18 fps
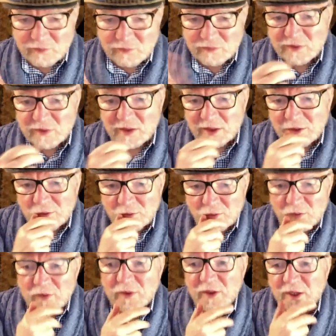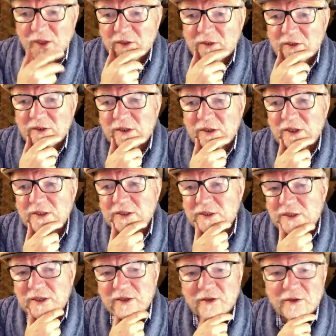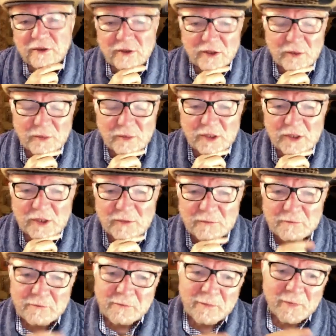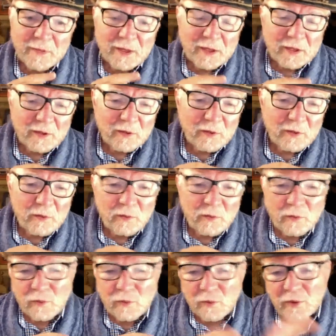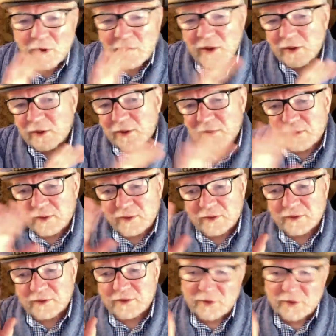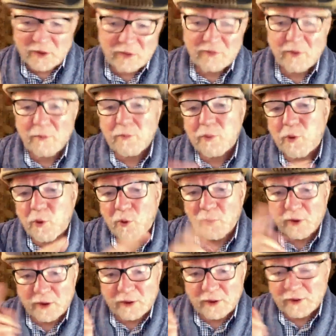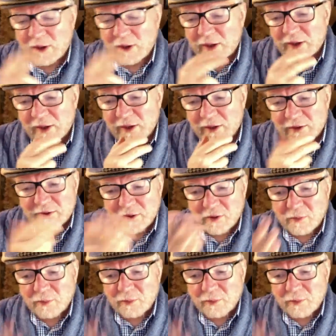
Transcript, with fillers: that's that's that's another thing. But one of the sort of a point, I guess, or a